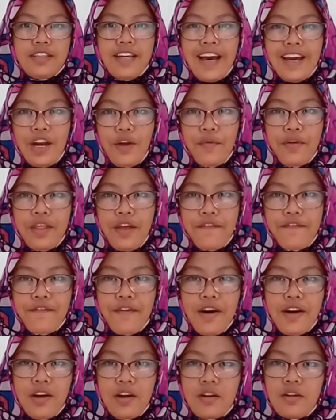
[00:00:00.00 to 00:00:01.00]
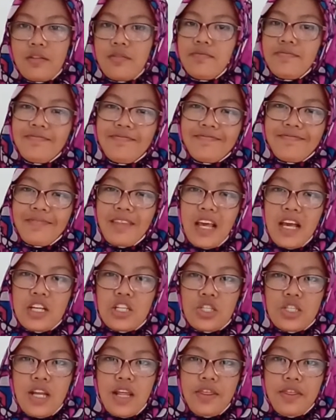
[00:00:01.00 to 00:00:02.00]
Candle without fire
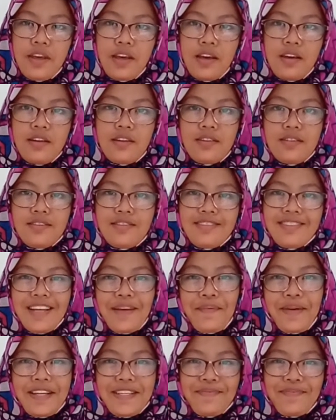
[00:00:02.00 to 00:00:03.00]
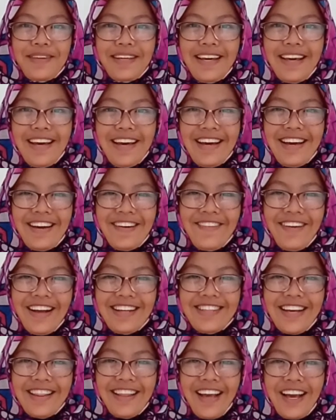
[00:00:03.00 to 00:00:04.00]
is nothing. Same as me,
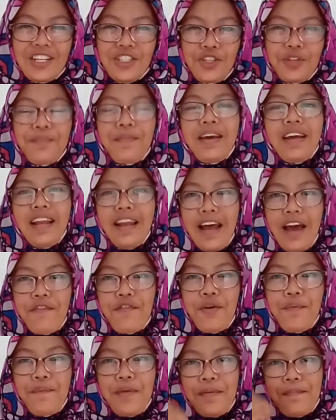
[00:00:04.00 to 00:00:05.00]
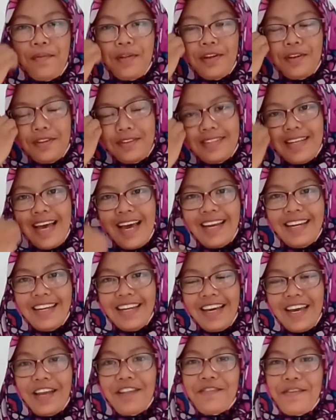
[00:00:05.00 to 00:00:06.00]
because I think I should make a life for people who said
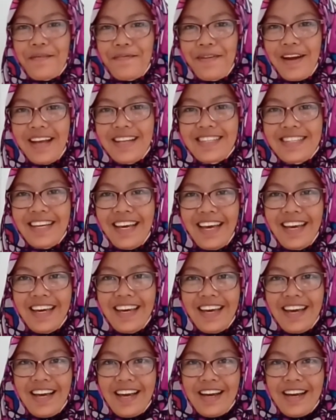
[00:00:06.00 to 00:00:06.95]
it's a bright day.